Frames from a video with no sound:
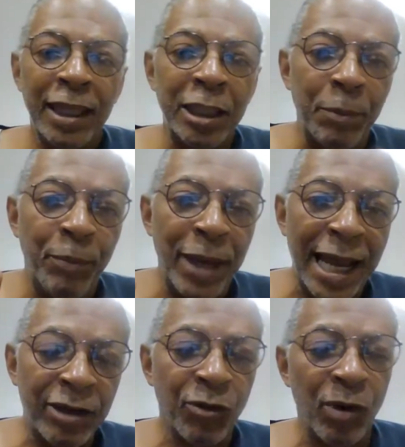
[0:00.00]
in the
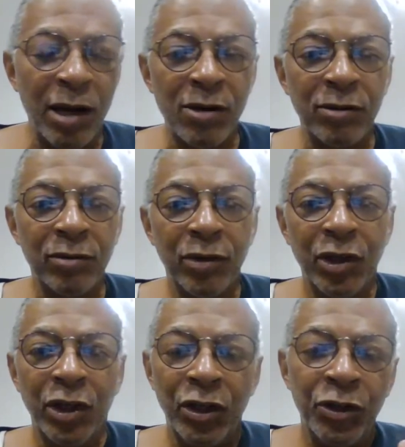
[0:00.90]
background,
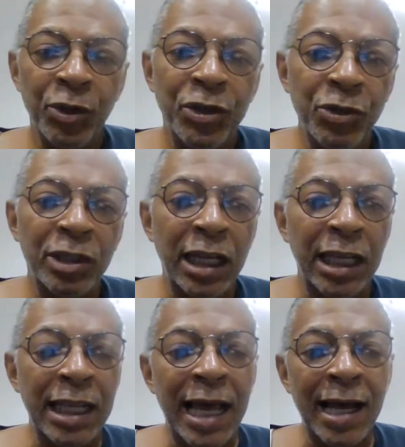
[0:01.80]
you're doing a
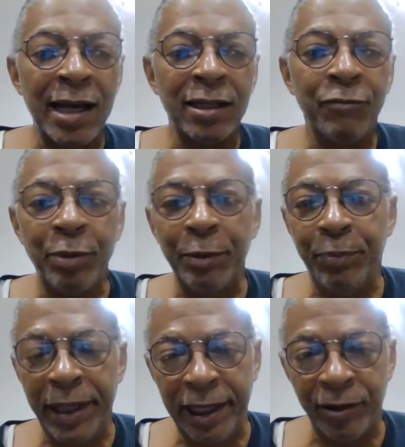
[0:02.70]
lot of
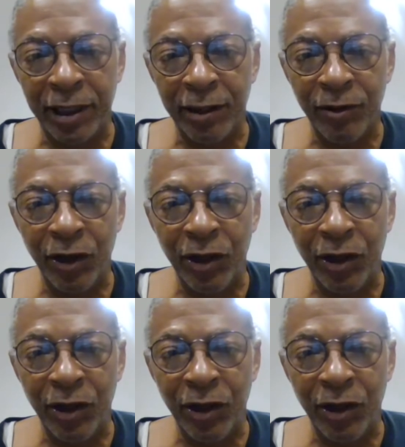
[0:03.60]
preparing,